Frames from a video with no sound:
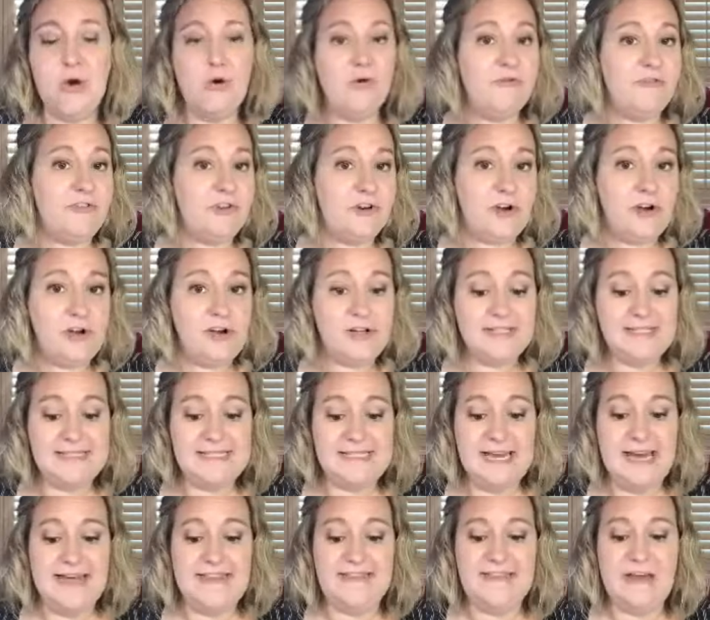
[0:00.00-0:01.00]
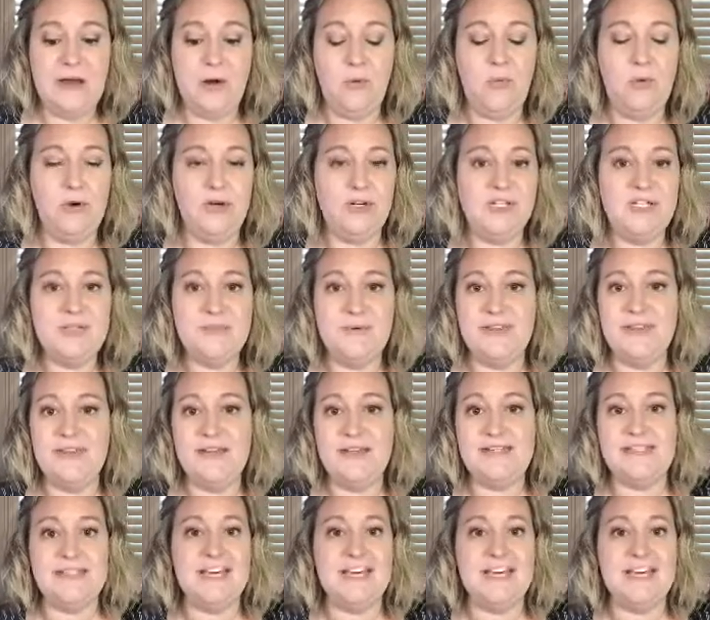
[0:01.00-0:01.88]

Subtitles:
overall set that works with a